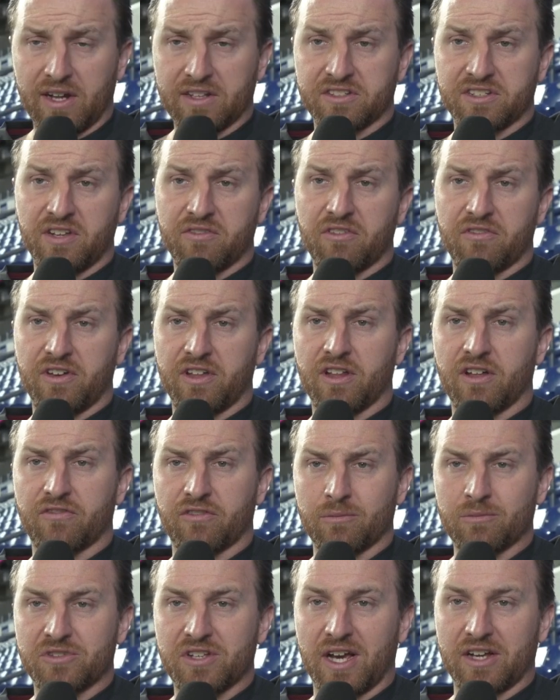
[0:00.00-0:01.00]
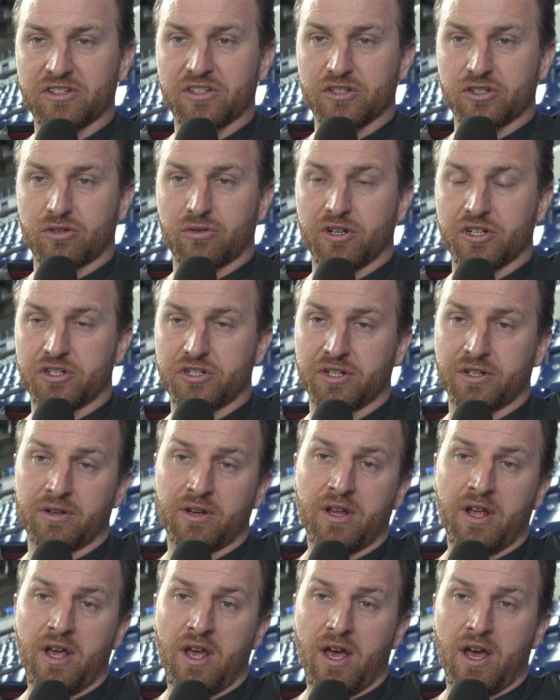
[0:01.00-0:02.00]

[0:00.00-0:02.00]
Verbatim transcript: All right, Steve Avila from Texas Christian.